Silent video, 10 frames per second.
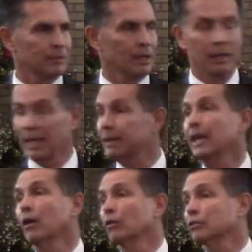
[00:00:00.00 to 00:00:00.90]
Let the
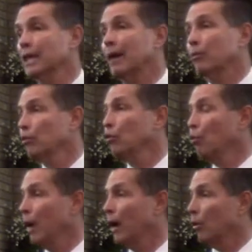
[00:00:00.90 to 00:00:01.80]
elders that rule
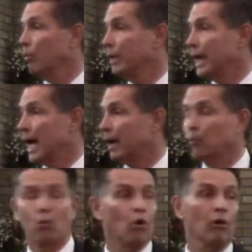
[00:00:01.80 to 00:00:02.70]
well be counted
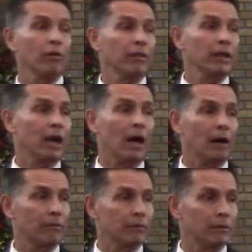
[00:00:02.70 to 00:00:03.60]
worthy
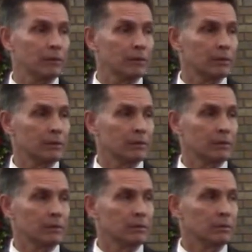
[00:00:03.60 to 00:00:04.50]
of
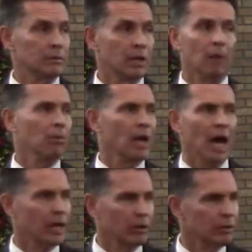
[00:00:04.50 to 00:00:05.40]
double
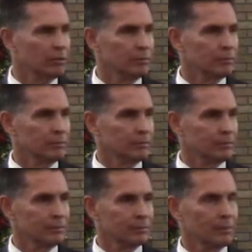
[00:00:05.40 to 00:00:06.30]
honor.
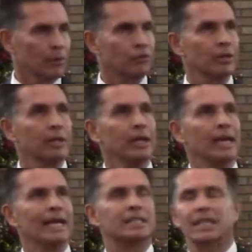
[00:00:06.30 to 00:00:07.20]
You see,
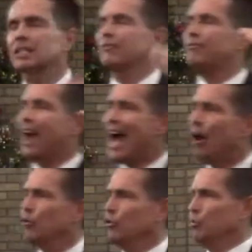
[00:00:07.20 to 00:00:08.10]
it's, it's a
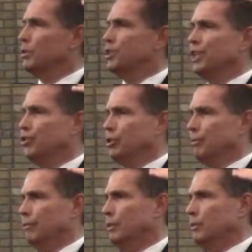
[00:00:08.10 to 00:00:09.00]
valued
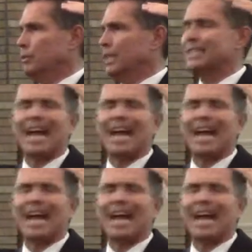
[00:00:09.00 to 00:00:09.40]
position, folks. It's a